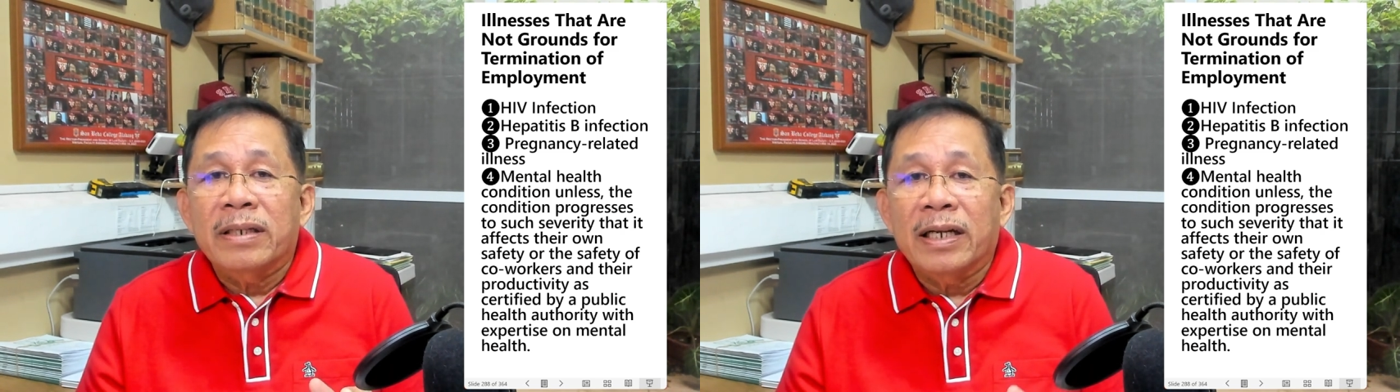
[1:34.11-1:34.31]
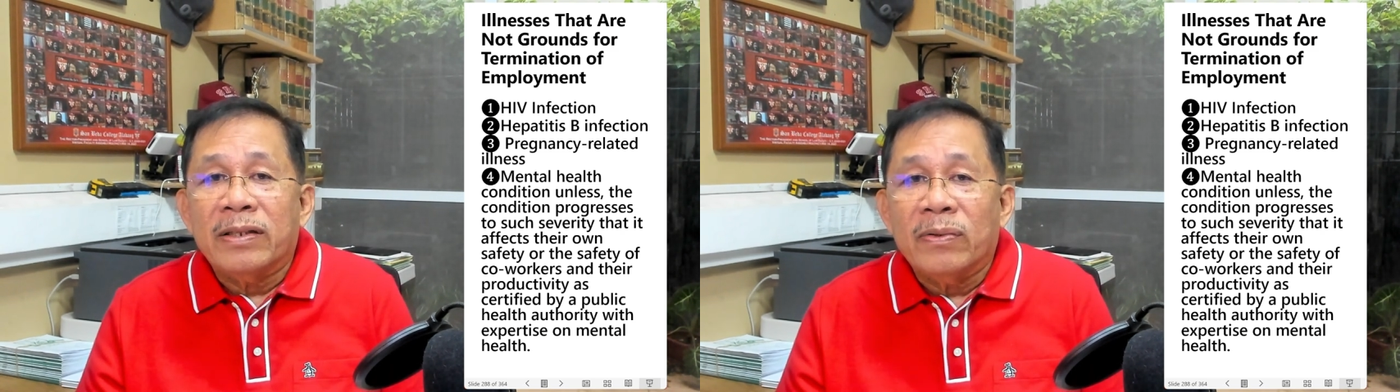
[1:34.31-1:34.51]

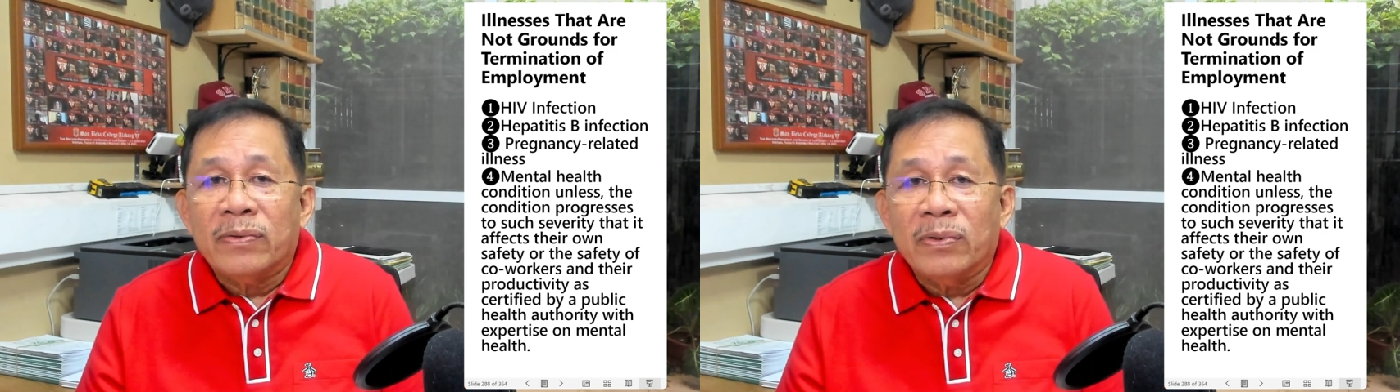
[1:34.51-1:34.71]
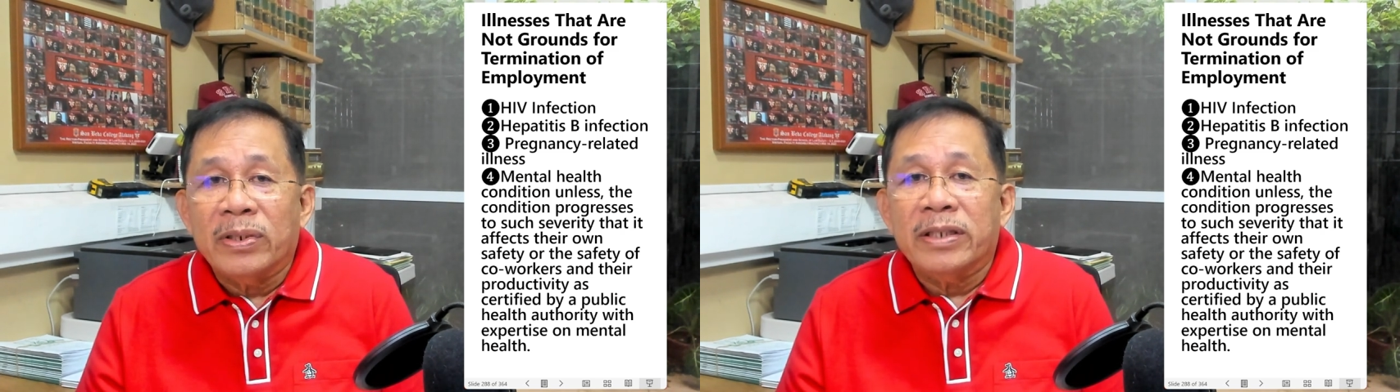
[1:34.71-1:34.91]
health
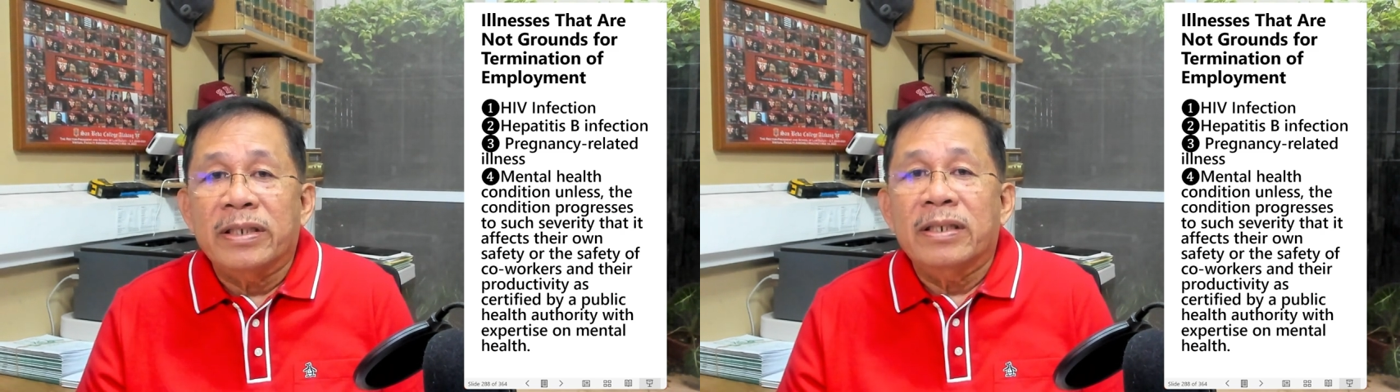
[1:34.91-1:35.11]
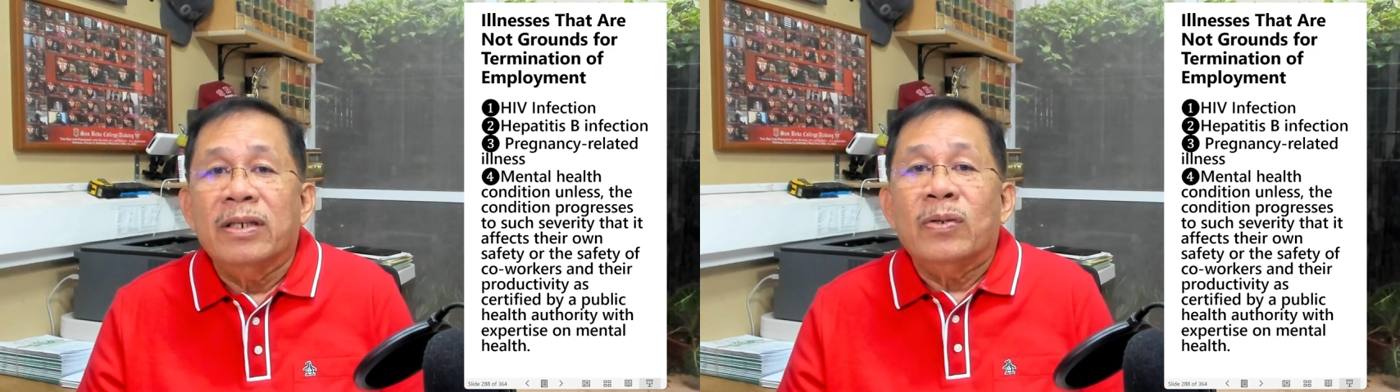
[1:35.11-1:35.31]

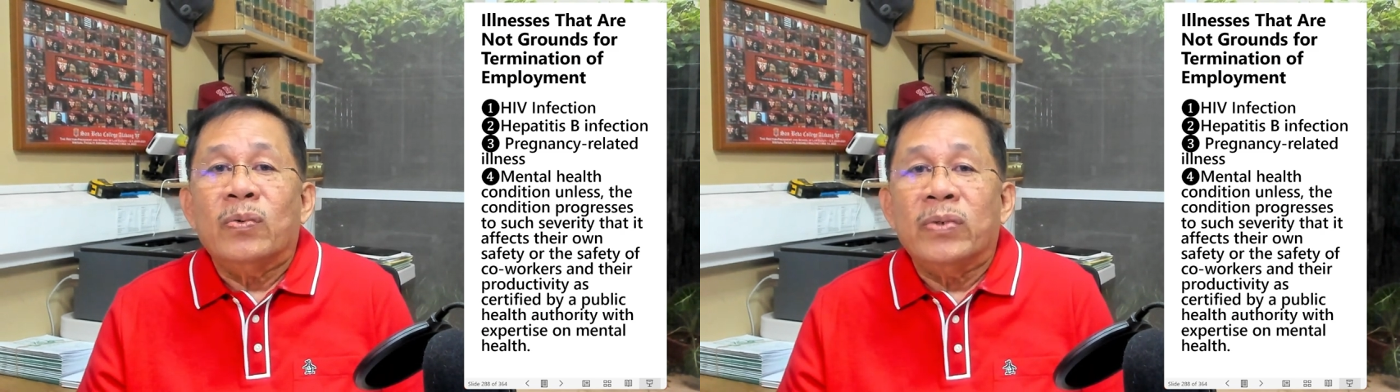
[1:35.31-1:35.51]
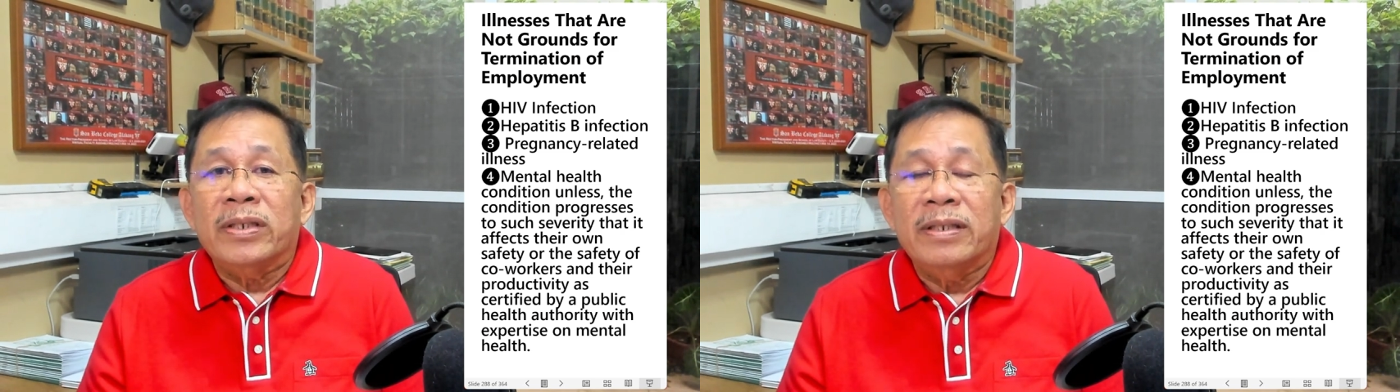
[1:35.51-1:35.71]
authority
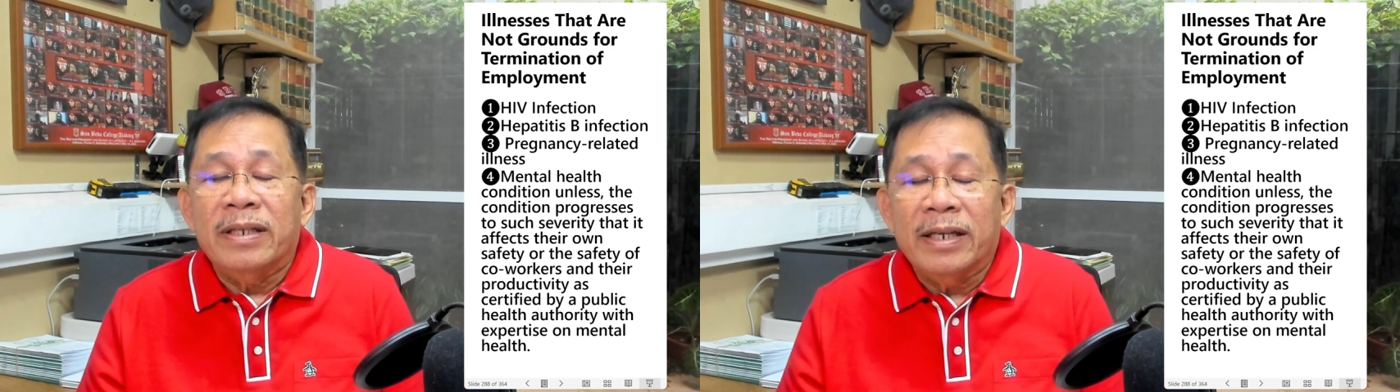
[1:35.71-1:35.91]
with